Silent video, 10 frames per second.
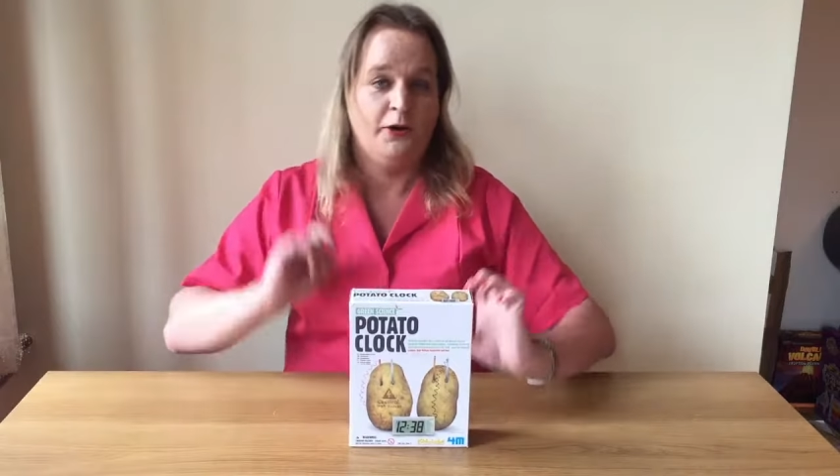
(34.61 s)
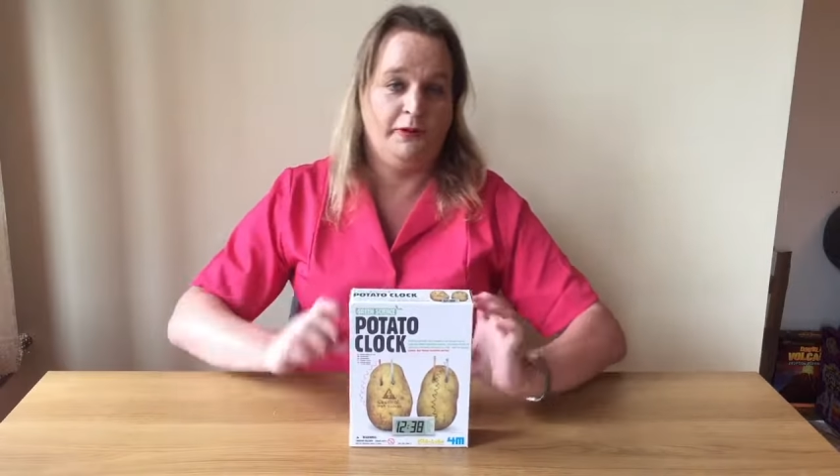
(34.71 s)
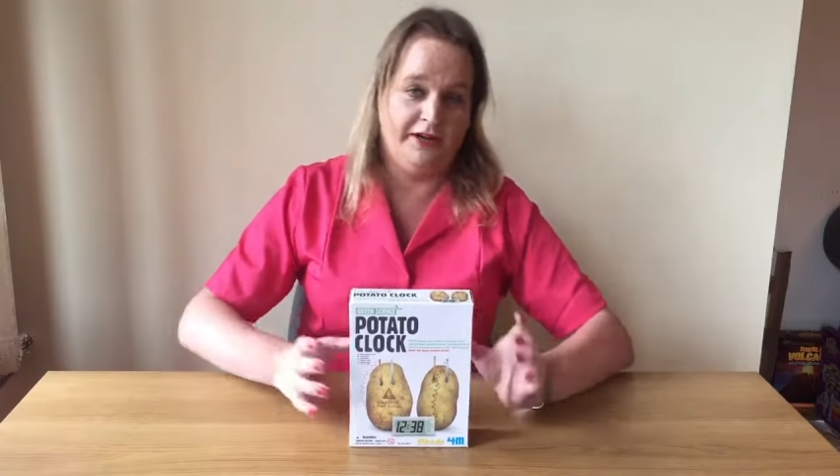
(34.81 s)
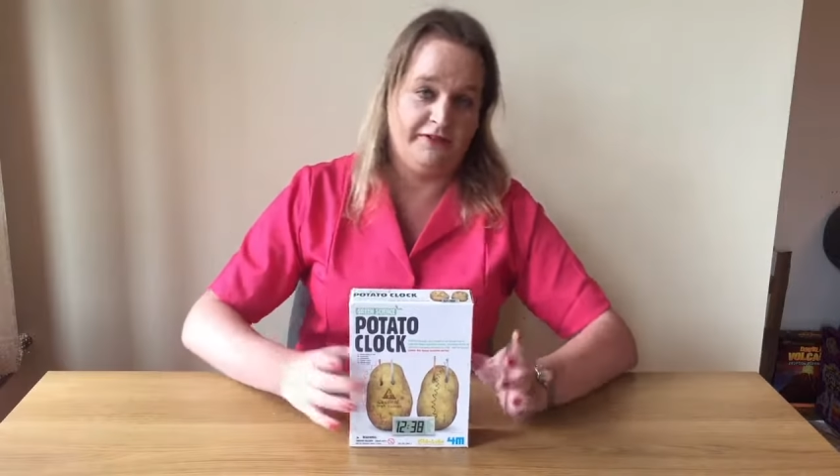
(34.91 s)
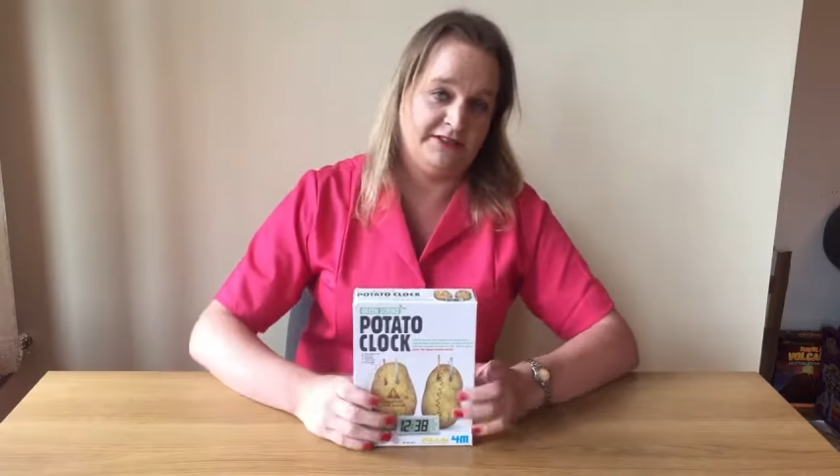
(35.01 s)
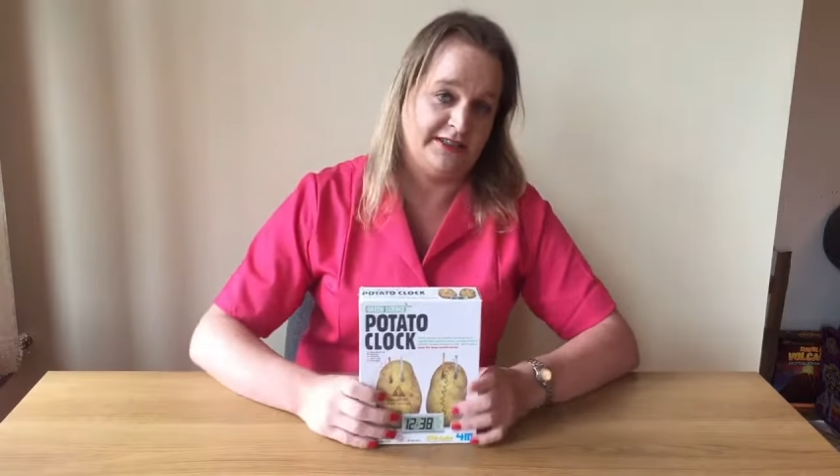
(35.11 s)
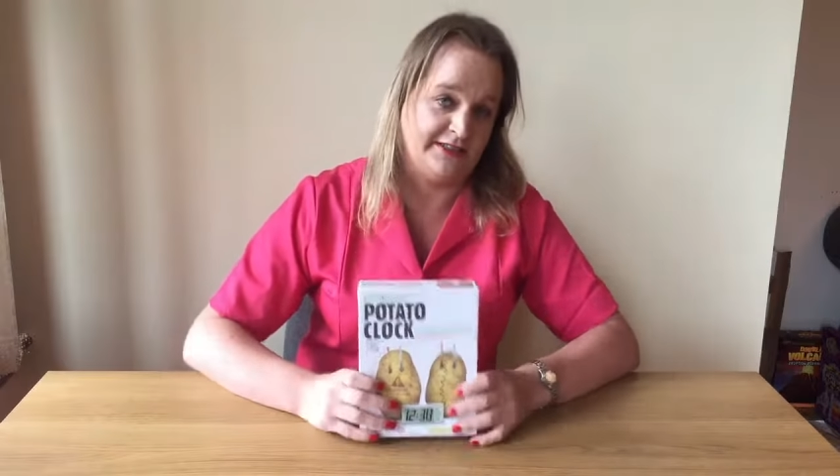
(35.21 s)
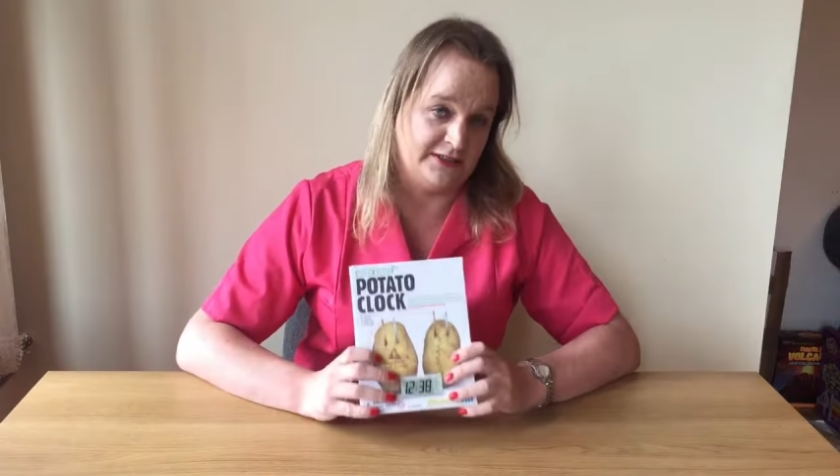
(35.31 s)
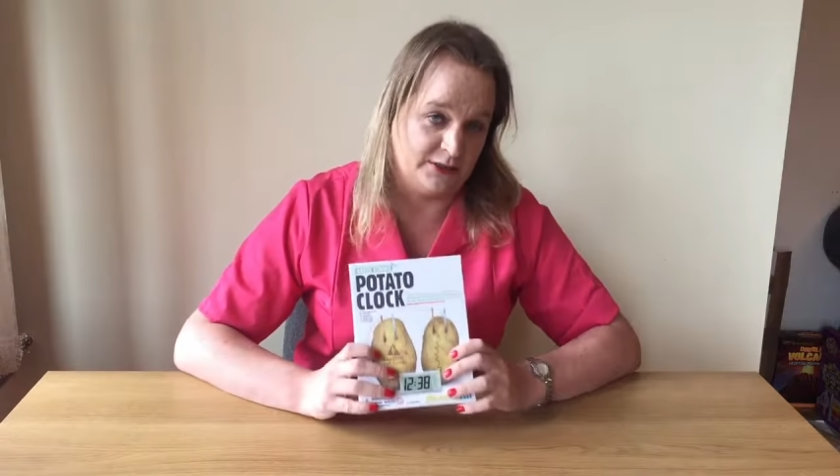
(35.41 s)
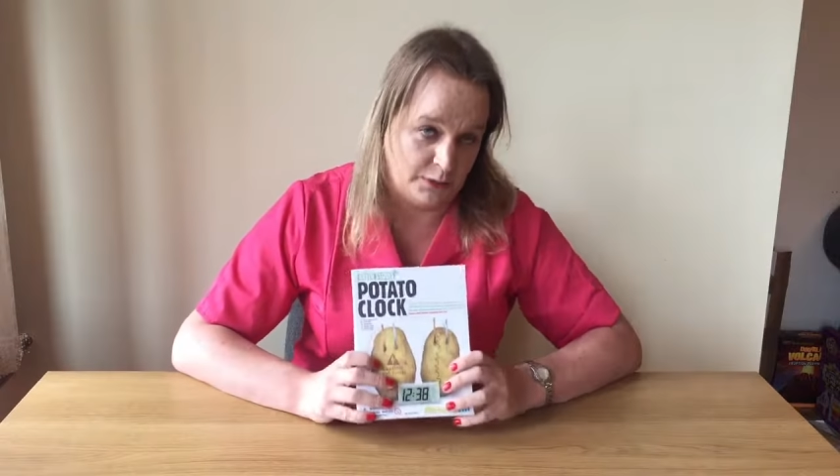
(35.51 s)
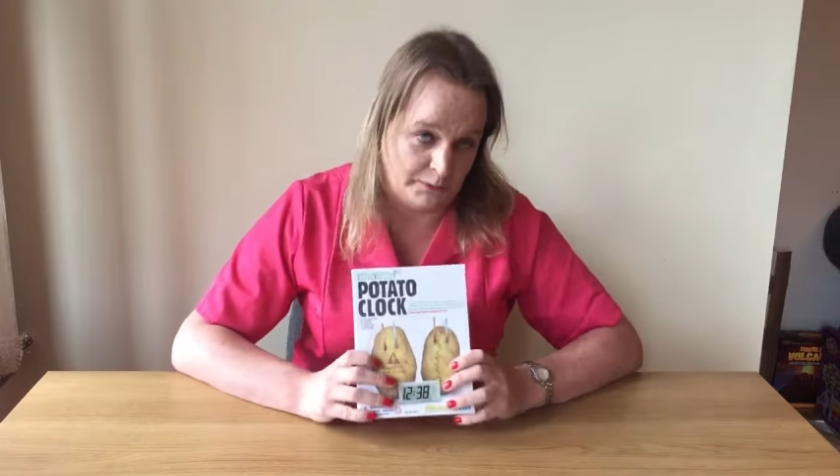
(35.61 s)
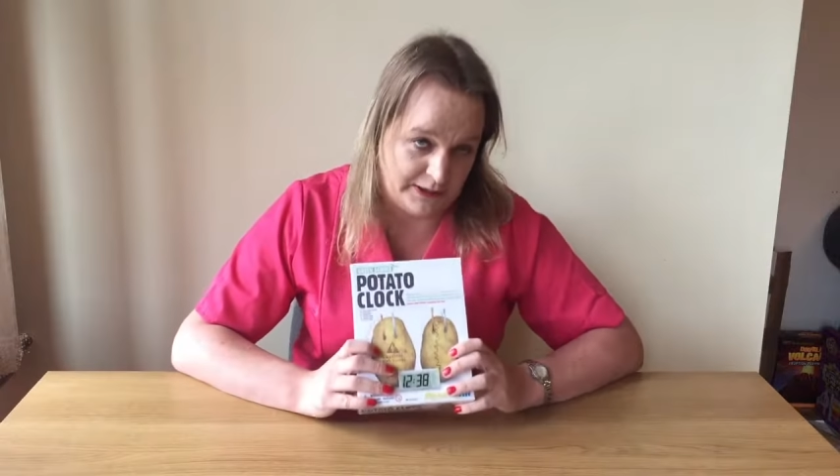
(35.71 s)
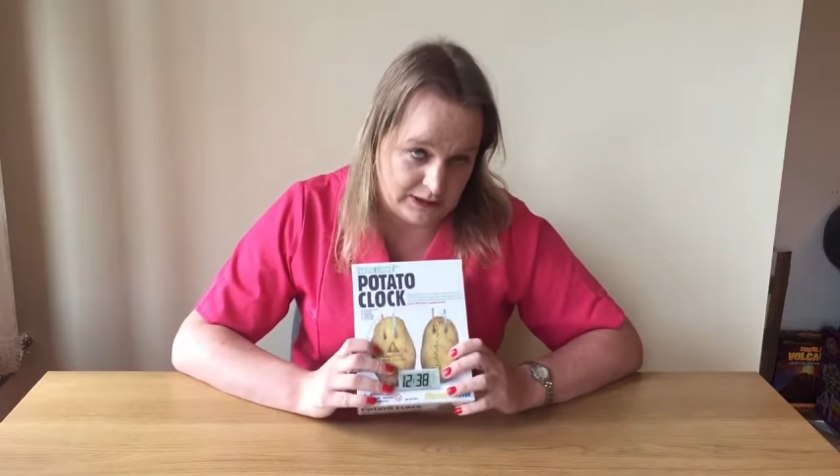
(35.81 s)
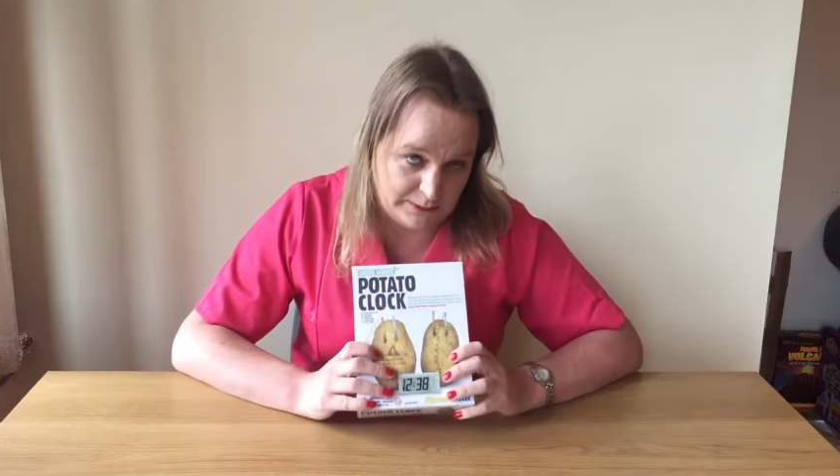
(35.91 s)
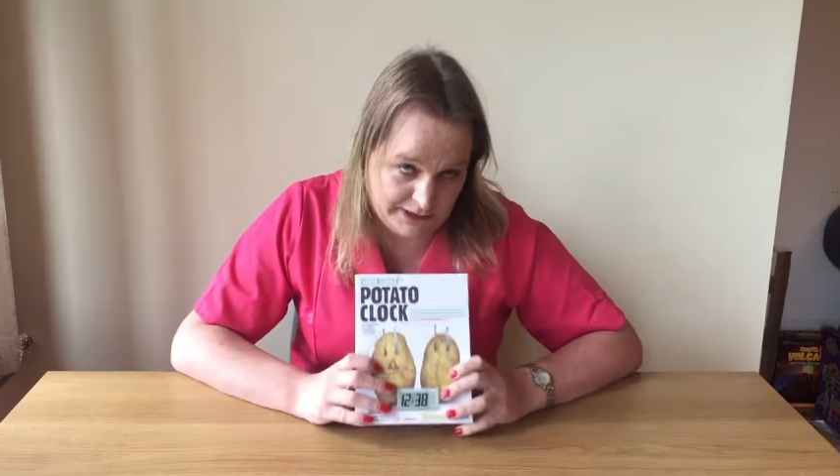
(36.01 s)
whenever Scientist Swan
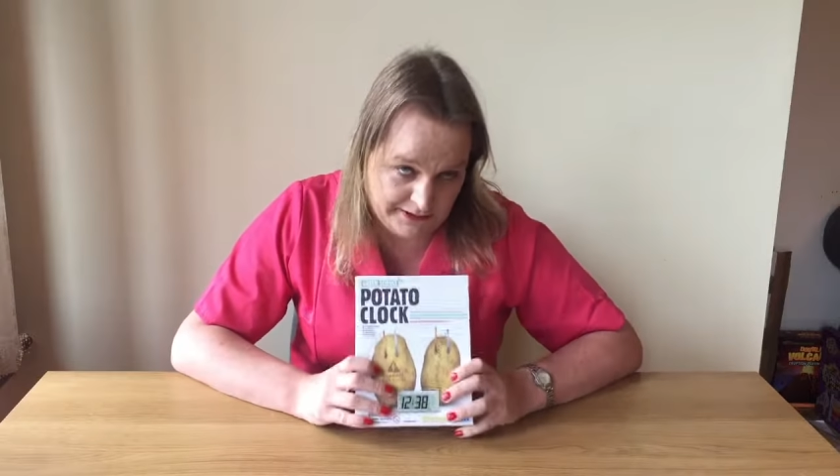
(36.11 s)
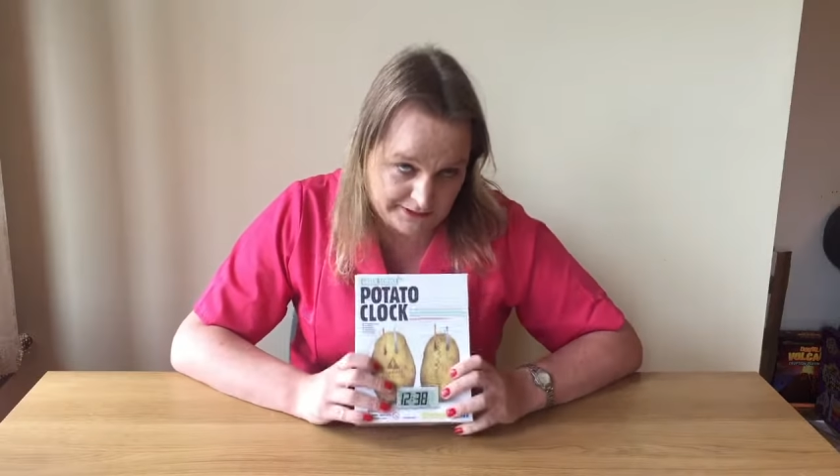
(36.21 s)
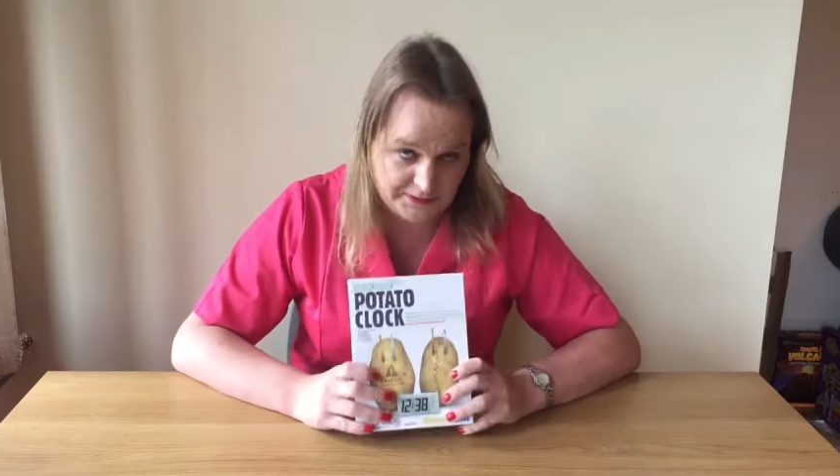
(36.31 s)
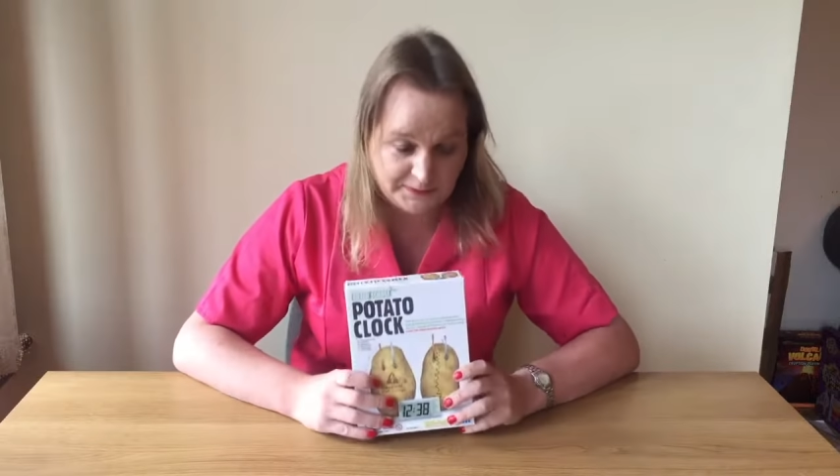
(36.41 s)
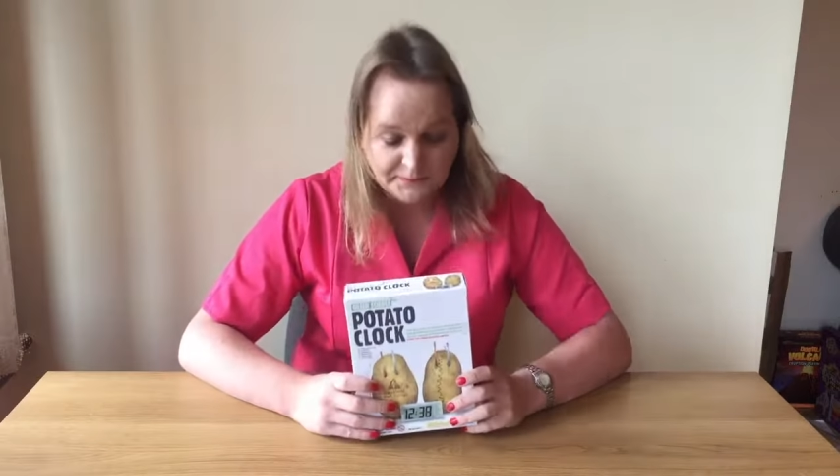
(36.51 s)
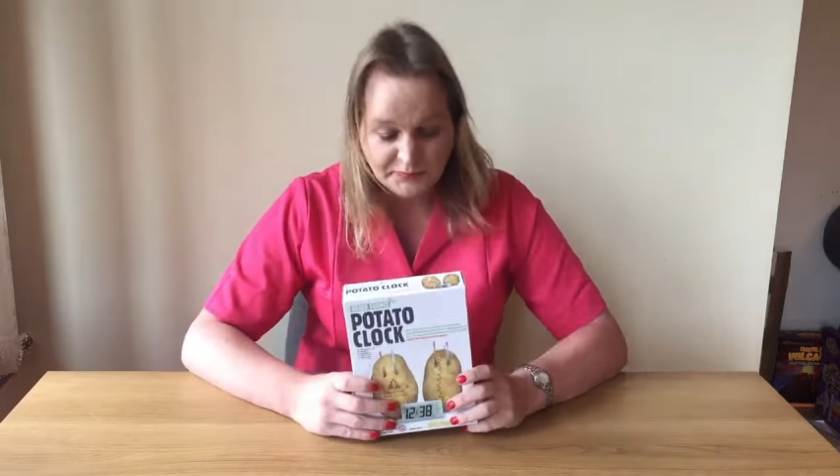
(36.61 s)
makes an appearance.